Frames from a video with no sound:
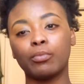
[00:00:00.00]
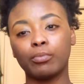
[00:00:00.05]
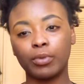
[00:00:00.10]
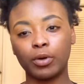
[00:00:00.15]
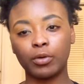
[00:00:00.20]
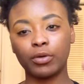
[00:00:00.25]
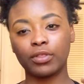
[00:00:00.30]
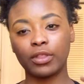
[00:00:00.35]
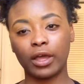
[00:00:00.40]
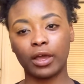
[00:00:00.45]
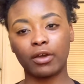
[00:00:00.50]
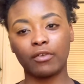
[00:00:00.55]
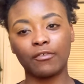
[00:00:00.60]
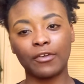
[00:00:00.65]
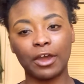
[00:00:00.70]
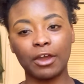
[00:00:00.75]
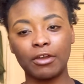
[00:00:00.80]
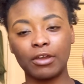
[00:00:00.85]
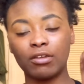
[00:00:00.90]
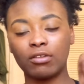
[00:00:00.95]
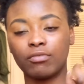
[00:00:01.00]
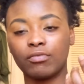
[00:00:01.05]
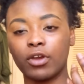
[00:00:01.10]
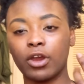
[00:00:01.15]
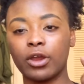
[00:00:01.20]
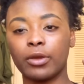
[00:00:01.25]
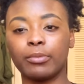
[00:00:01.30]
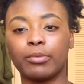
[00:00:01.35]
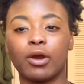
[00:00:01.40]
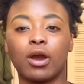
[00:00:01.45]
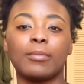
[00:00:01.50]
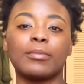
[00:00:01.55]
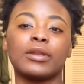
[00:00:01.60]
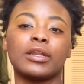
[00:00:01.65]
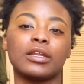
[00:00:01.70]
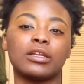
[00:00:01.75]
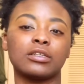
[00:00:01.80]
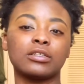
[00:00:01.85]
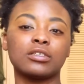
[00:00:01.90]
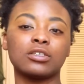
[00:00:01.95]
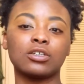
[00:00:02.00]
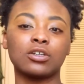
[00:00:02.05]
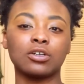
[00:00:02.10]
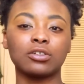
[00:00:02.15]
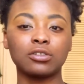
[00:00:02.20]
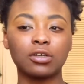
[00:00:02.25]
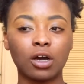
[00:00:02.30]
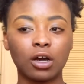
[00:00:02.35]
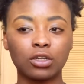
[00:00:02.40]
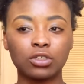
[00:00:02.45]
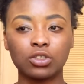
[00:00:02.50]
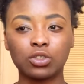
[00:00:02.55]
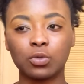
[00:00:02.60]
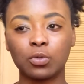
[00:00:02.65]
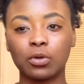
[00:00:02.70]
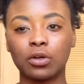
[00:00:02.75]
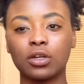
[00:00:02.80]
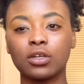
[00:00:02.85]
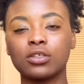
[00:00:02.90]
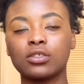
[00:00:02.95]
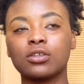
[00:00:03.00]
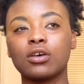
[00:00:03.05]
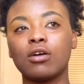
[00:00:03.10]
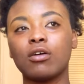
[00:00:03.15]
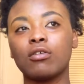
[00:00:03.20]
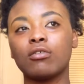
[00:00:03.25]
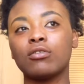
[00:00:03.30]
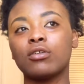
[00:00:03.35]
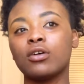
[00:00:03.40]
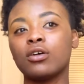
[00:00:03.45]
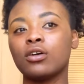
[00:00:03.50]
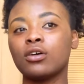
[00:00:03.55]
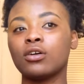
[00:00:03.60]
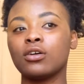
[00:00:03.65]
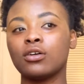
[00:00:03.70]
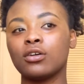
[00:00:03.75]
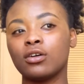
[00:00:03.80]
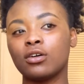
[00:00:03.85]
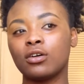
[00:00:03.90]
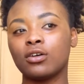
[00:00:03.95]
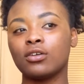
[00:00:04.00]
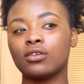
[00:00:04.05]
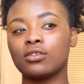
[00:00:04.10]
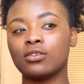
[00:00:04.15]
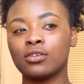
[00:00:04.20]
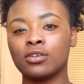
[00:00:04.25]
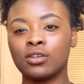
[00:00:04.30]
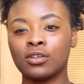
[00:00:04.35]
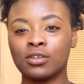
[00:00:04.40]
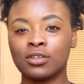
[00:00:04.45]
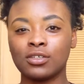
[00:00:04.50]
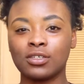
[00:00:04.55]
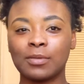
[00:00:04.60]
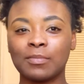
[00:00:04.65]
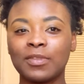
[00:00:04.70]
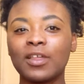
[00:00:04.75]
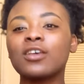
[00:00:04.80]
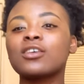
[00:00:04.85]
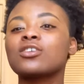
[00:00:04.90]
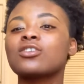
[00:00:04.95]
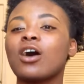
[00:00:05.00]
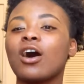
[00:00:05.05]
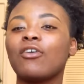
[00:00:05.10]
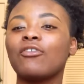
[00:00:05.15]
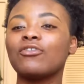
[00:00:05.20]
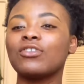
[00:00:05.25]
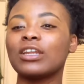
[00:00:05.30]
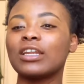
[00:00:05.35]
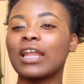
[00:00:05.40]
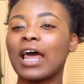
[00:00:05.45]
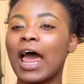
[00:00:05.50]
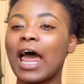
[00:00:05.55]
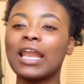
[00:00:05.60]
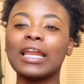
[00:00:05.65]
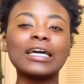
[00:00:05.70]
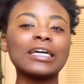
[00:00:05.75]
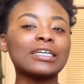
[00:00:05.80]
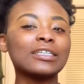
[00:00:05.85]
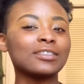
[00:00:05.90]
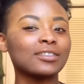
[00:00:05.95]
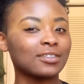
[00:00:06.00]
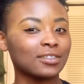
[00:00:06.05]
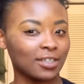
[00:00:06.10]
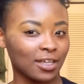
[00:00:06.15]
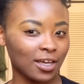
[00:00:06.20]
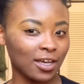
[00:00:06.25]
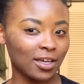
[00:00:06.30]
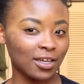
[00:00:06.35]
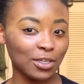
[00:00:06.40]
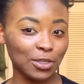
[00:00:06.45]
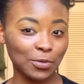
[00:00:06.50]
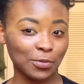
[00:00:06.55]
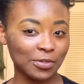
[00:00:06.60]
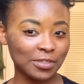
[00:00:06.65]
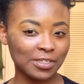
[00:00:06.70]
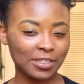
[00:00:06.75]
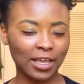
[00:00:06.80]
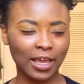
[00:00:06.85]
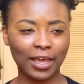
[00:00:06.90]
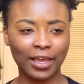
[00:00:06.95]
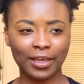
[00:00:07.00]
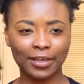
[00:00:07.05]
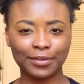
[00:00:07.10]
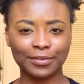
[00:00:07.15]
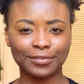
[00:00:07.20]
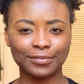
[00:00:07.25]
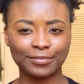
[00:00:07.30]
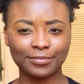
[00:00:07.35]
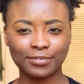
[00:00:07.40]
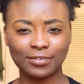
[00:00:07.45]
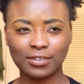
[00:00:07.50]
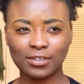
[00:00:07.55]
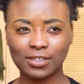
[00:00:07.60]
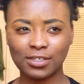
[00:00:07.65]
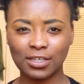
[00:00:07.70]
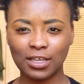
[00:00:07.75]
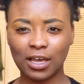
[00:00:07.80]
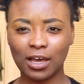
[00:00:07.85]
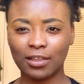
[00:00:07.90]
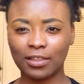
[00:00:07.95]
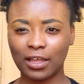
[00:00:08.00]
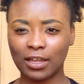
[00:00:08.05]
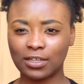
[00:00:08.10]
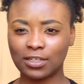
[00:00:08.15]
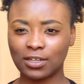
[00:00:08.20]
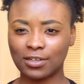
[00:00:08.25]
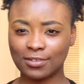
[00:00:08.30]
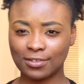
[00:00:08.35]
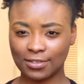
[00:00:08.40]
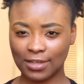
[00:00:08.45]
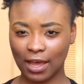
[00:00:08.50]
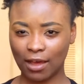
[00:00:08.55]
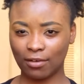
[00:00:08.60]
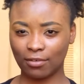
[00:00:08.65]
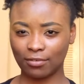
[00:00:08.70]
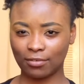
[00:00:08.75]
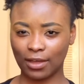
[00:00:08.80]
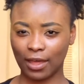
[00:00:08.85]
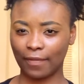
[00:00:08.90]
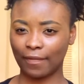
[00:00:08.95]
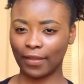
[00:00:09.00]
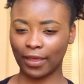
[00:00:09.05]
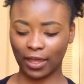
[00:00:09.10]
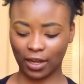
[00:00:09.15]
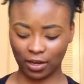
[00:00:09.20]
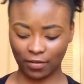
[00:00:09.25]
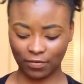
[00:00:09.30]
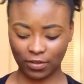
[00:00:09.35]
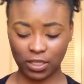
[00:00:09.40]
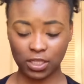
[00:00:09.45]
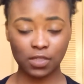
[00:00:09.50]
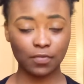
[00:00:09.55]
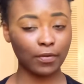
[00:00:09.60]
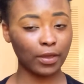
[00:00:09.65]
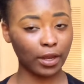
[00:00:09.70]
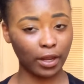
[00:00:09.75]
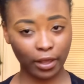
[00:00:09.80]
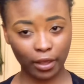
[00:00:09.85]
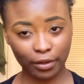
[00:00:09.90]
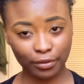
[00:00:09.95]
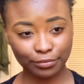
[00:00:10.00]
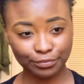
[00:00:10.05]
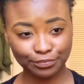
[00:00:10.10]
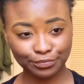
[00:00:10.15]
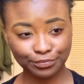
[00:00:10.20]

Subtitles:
but with like a very prominent, contour. So something soft and elegant, you will say. See how that turns out at the end of this video.